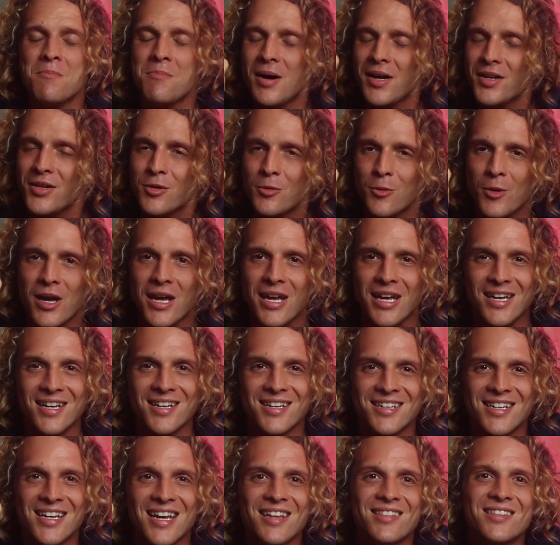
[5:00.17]
by the way,
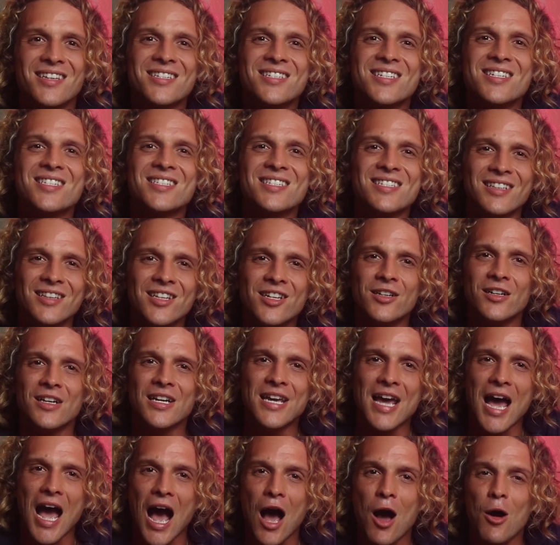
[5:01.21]
this is literally
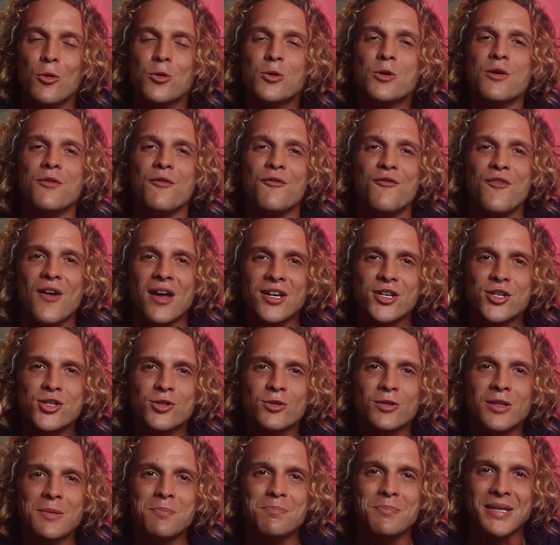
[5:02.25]
how you
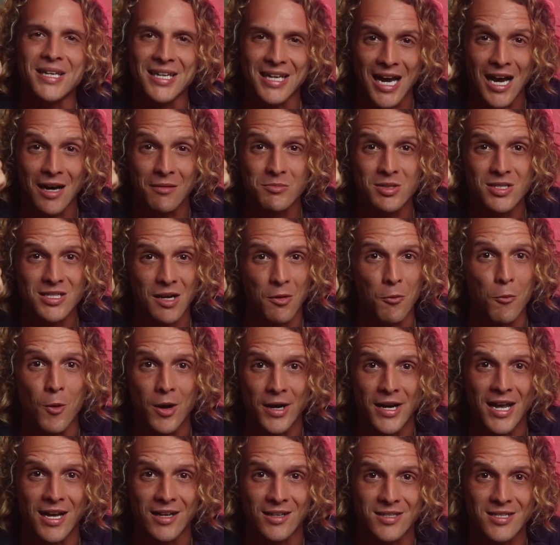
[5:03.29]
eventually become someone
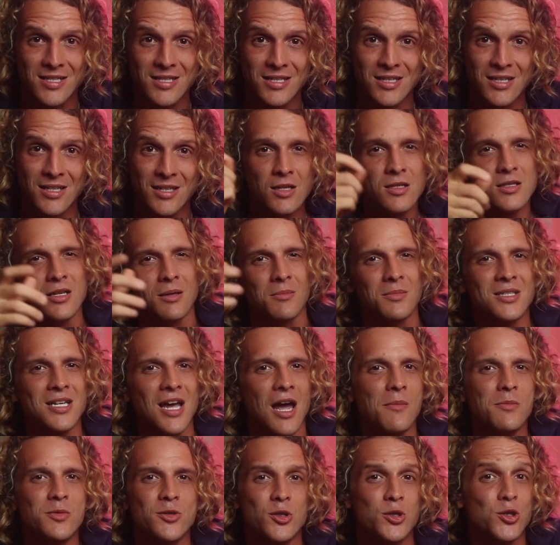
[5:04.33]
else. Sometimes
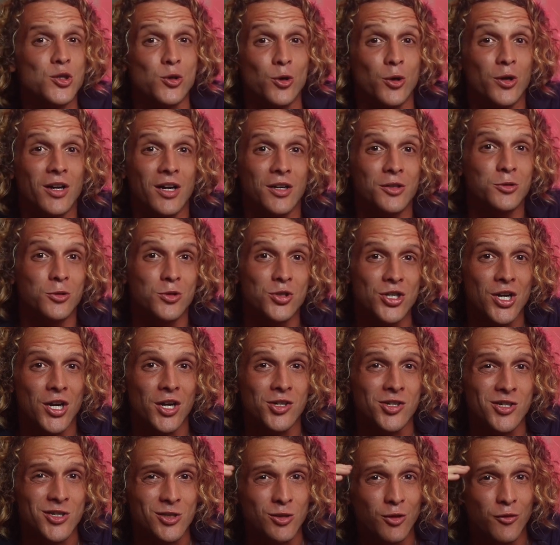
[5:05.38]
the shortcut to change
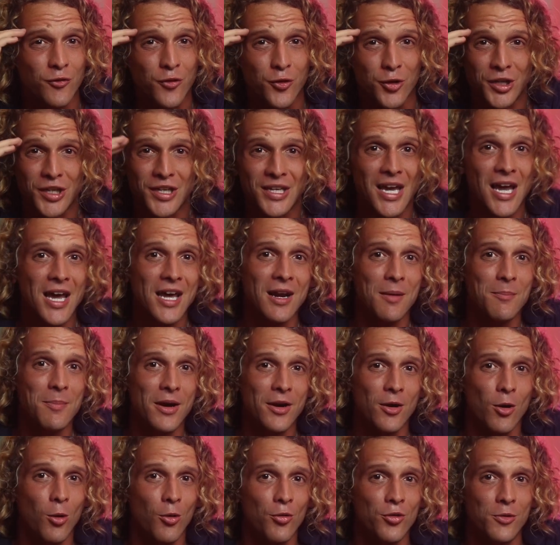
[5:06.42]
is to forget about
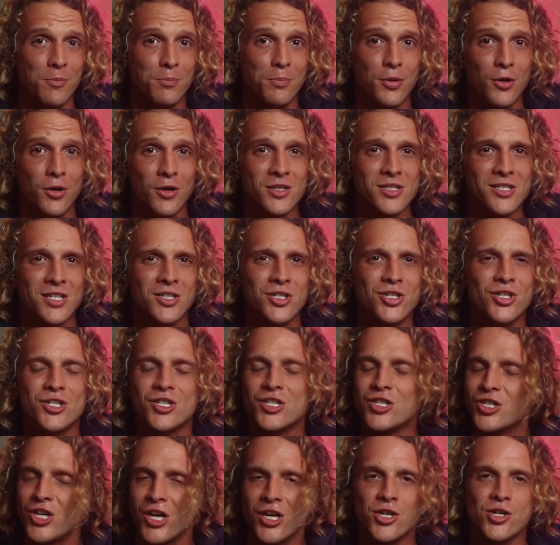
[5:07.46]
all the books and just
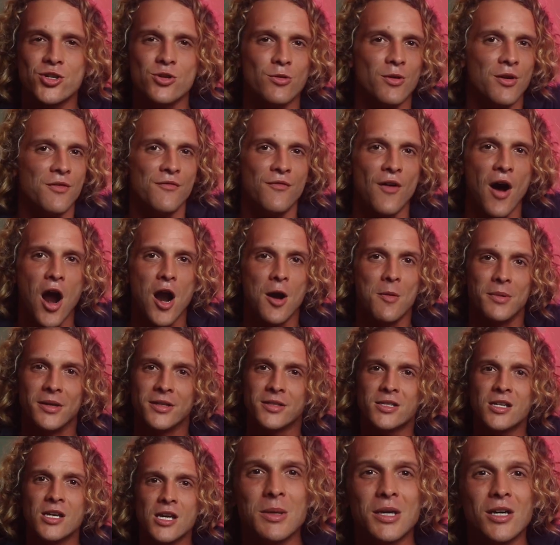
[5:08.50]
change your environment.
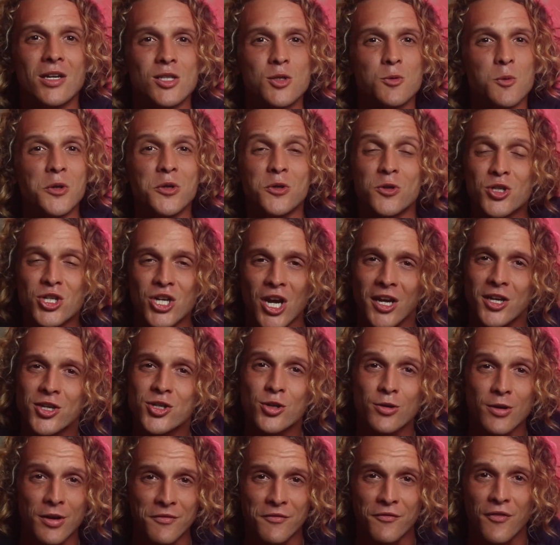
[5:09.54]
Because when you change your
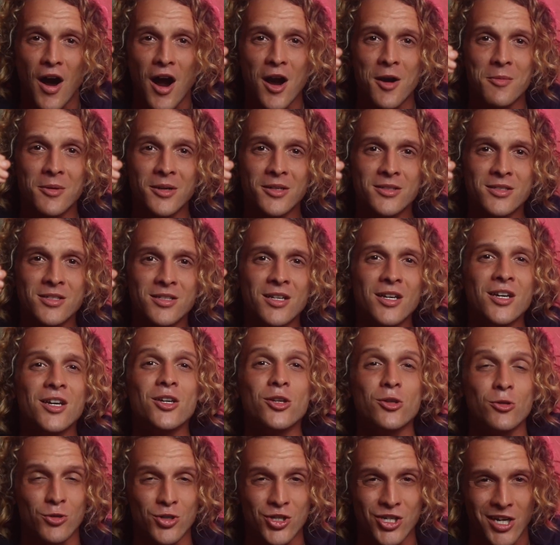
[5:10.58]
environment, you
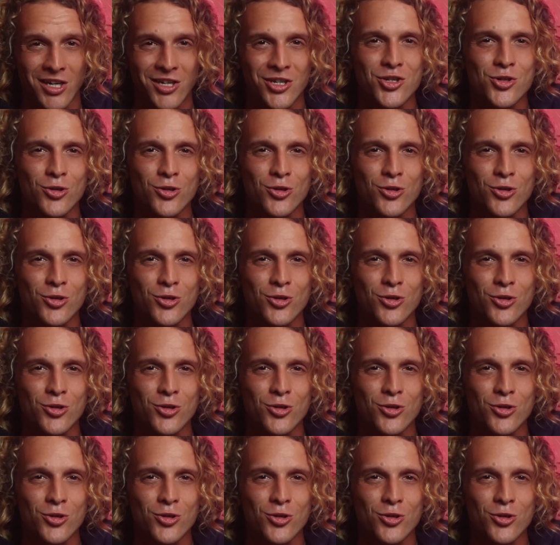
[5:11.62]
change